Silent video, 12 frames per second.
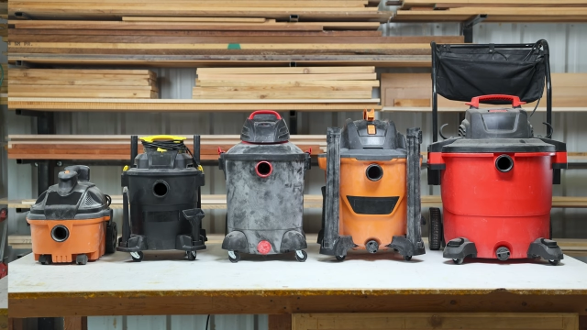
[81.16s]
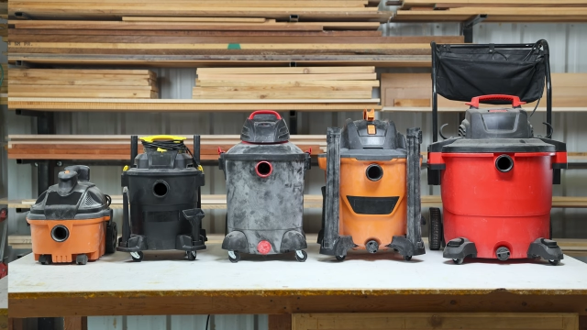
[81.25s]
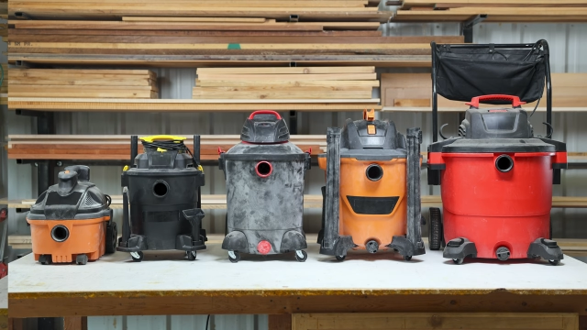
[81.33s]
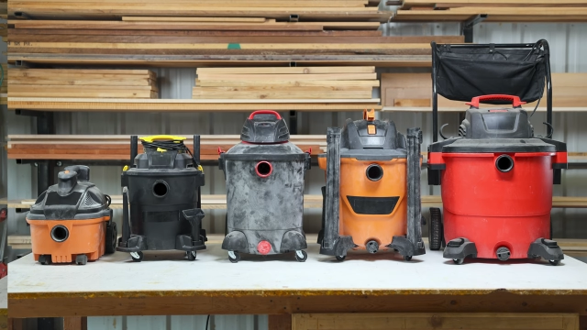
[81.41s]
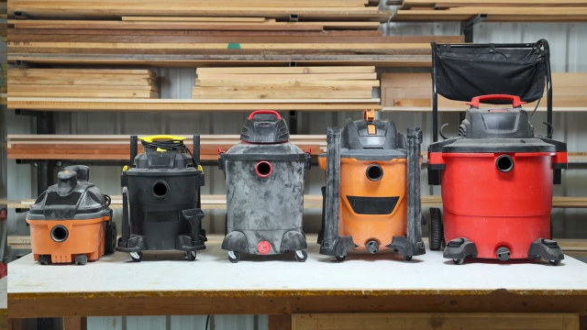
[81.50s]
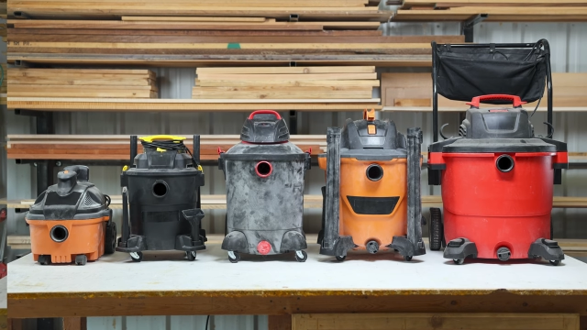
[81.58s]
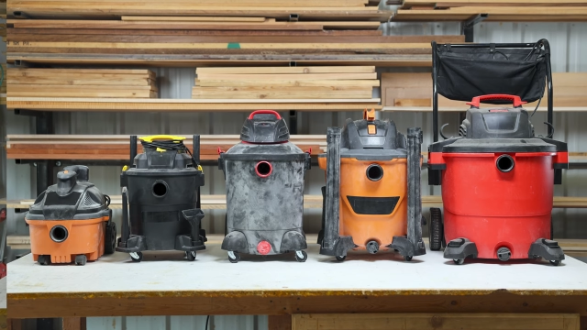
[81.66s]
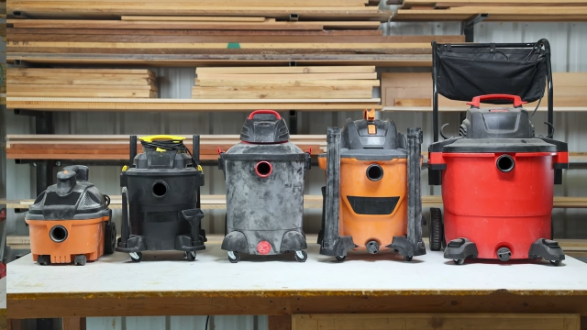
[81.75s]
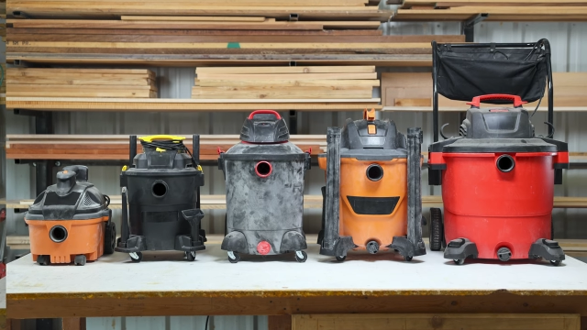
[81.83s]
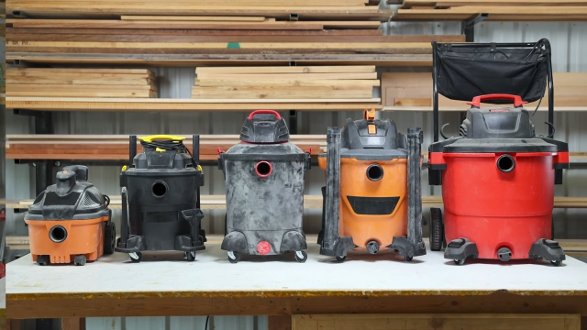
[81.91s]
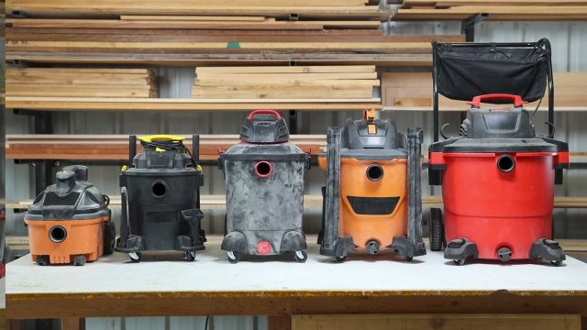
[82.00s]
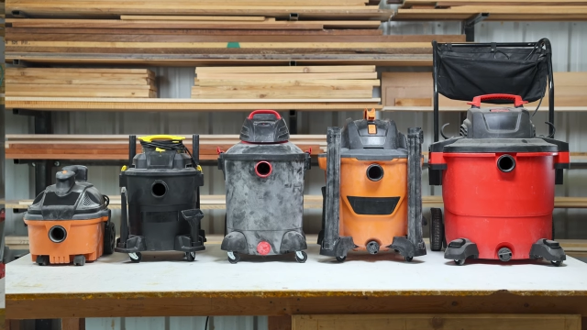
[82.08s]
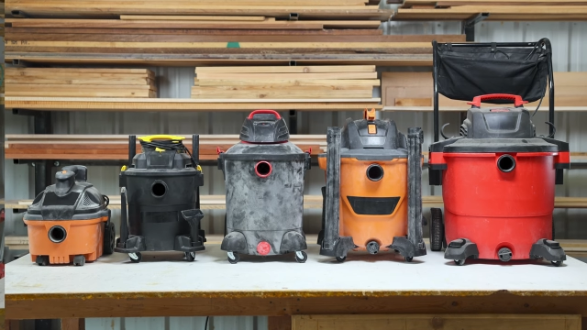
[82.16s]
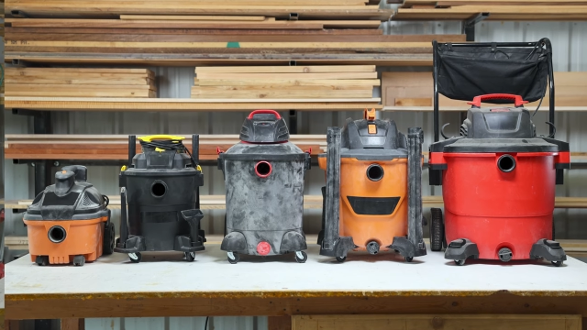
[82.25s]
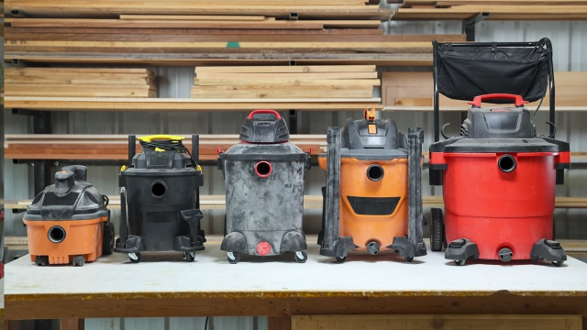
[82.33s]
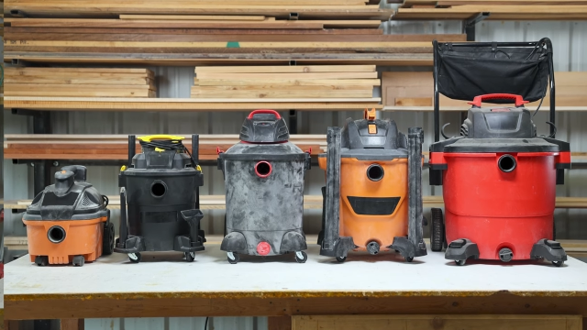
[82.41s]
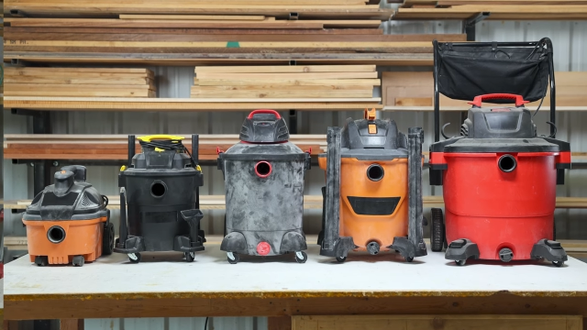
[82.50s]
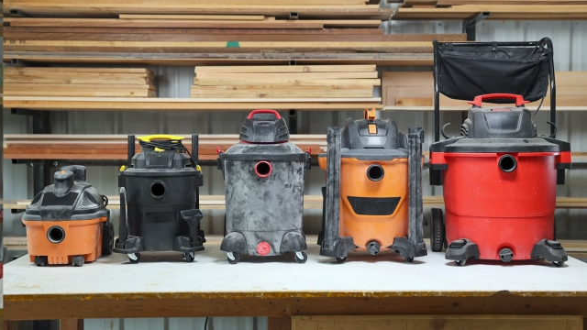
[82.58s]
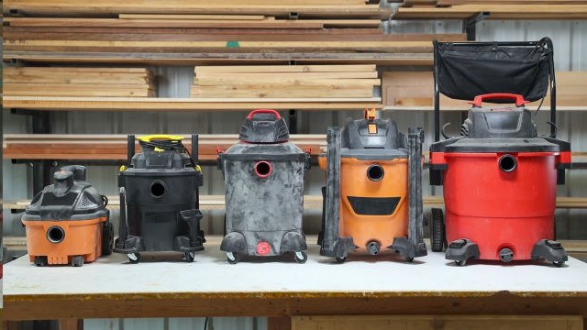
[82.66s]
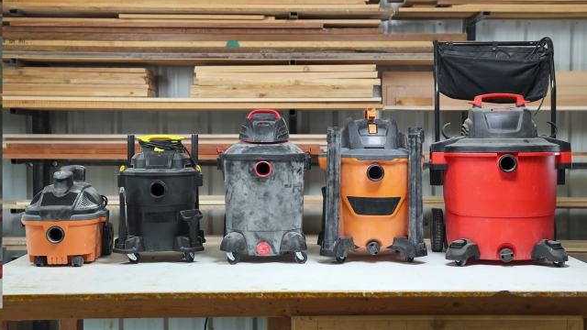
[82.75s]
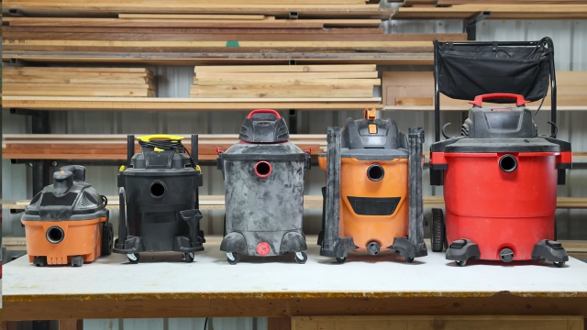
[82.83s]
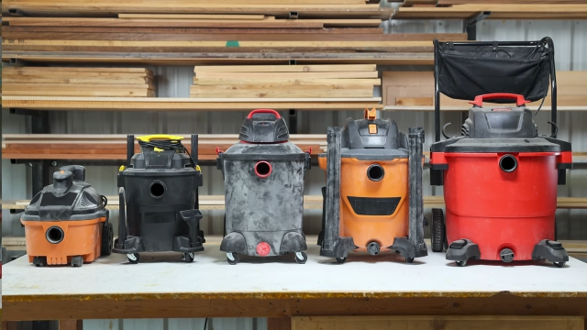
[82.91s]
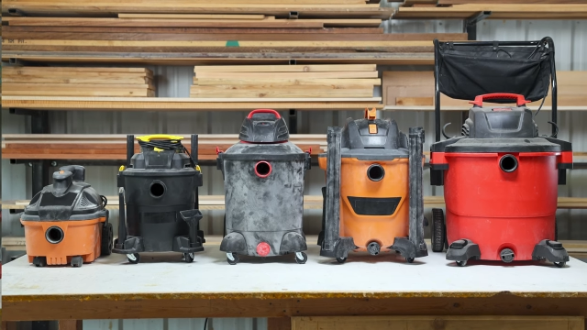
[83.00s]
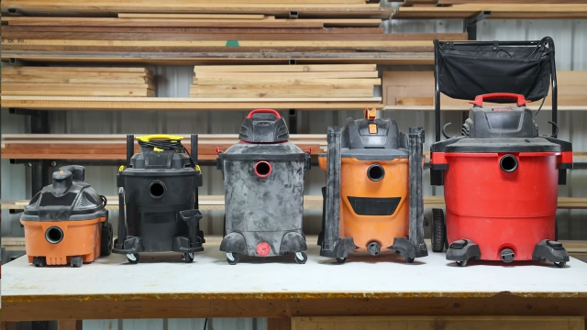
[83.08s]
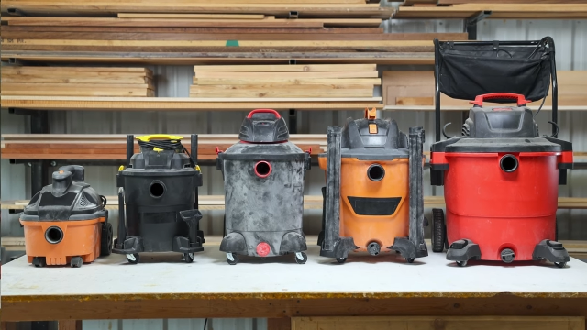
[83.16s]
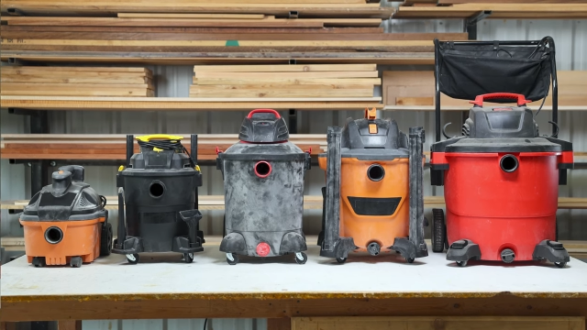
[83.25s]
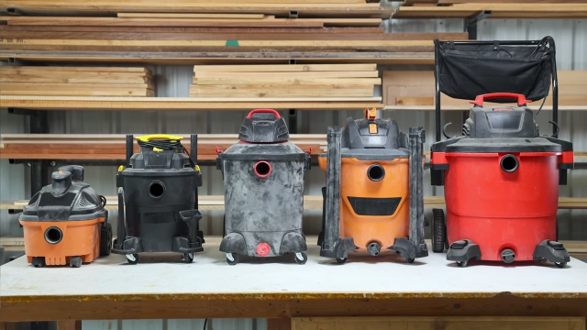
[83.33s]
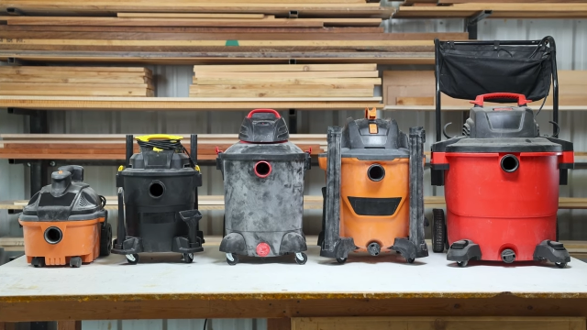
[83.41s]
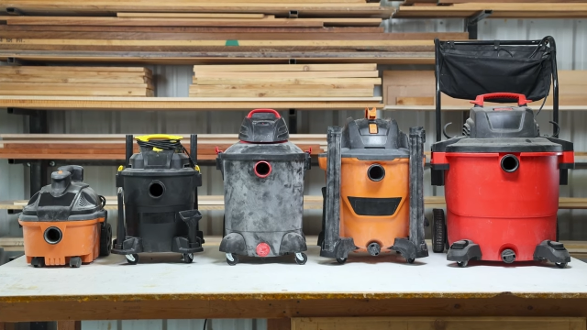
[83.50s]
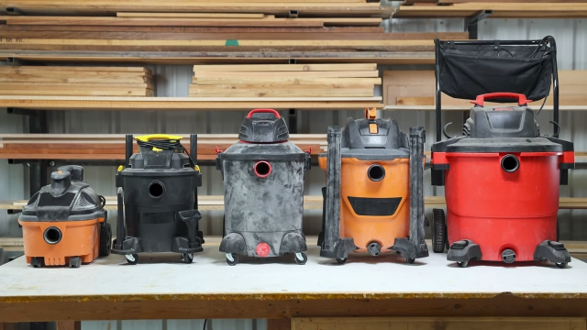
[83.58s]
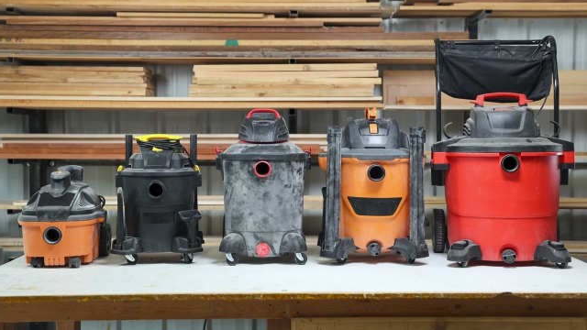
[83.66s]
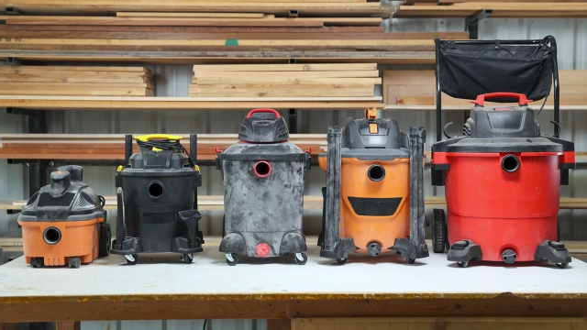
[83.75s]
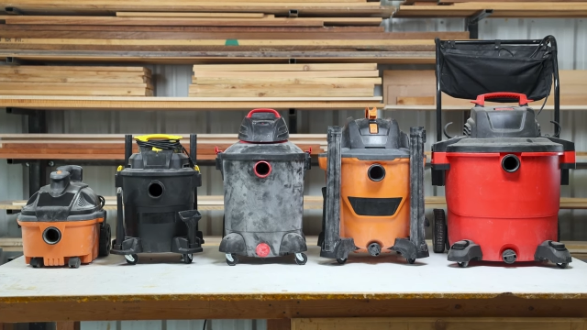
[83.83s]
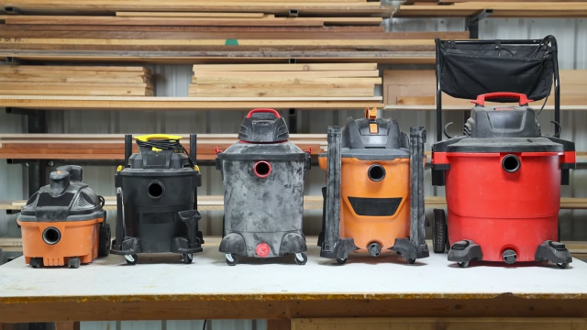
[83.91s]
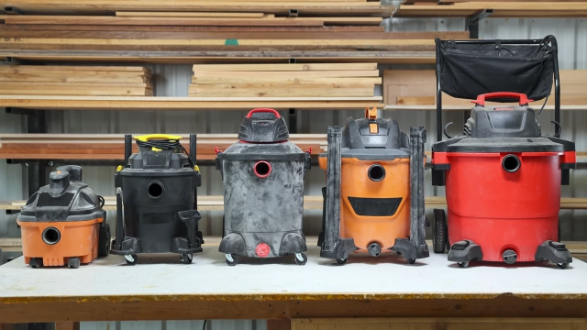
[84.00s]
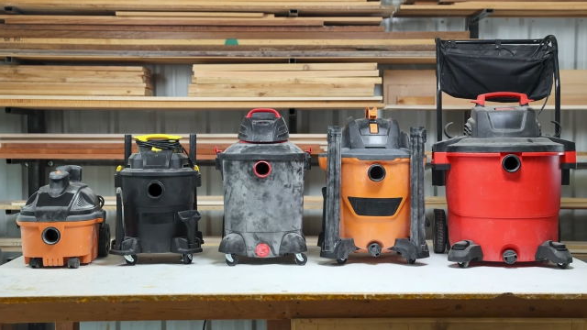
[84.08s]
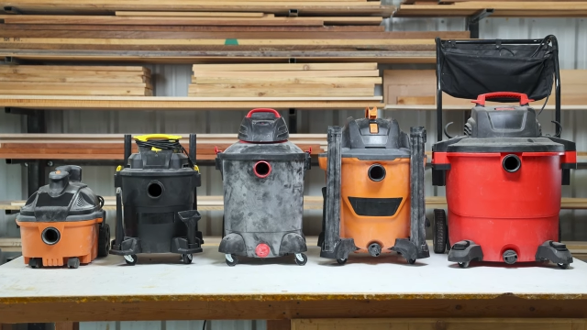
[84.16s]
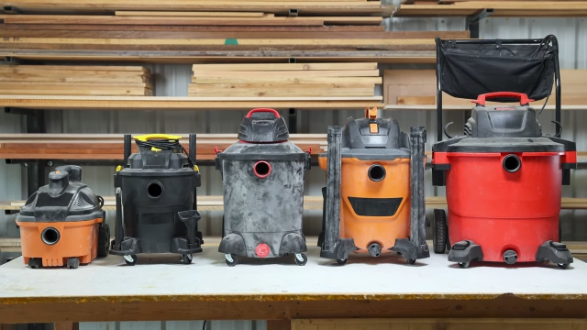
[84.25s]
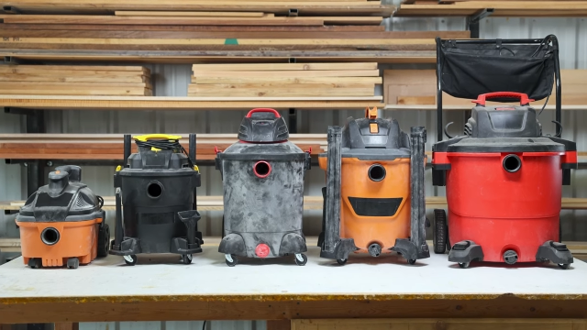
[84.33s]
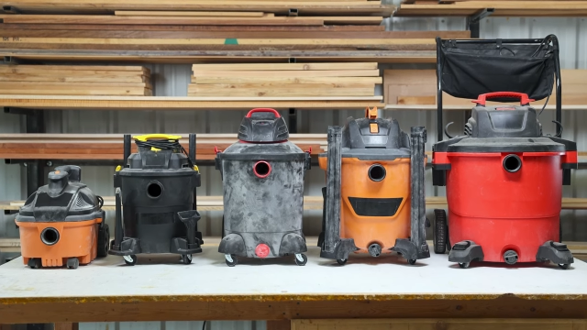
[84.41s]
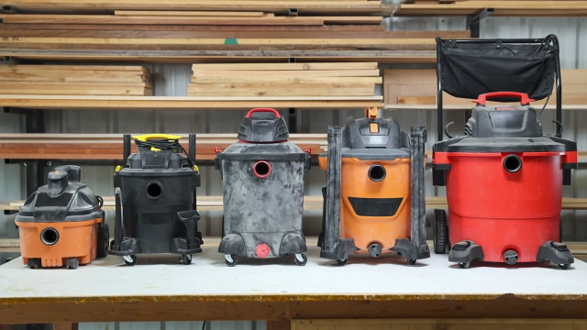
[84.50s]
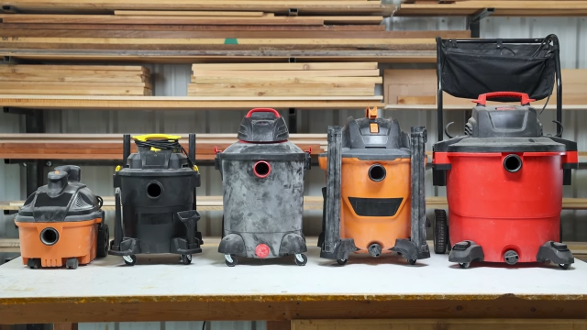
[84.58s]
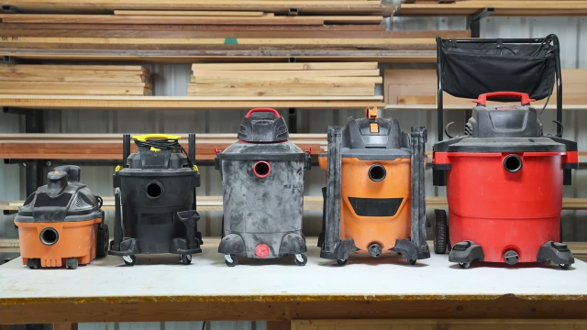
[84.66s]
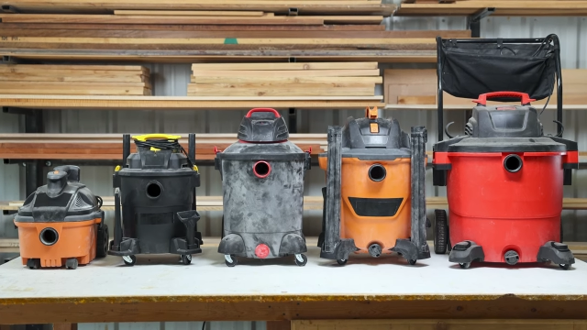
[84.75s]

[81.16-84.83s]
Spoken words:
No face is visible, so there are no lips to read.